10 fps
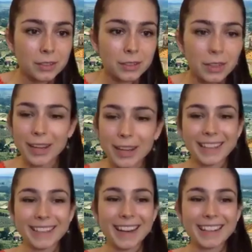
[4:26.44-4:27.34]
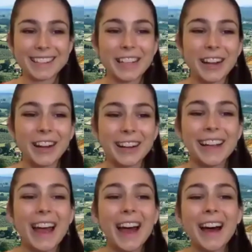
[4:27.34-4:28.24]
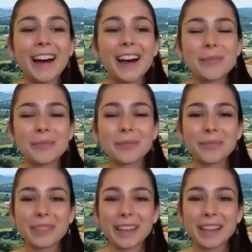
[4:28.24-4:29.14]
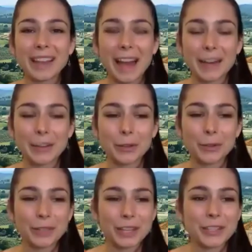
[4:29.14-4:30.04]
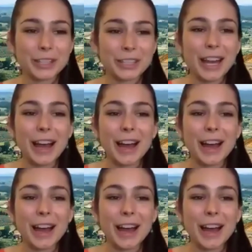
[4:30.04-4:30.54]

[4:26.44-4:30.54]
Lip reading: Okay, got it. Sorry. Had a notification.